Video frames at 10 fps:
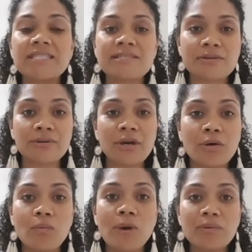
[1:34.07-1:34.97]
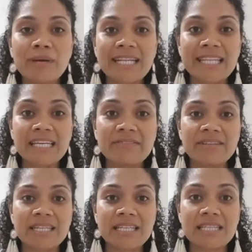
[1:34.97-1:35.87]
So one way to think of
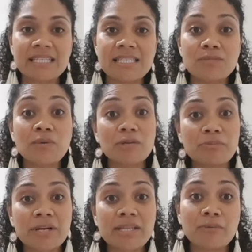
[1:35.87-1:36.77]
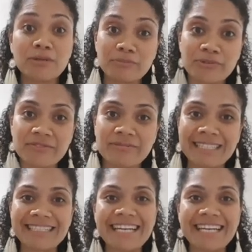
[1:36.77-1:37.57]
it is one breath, one movement.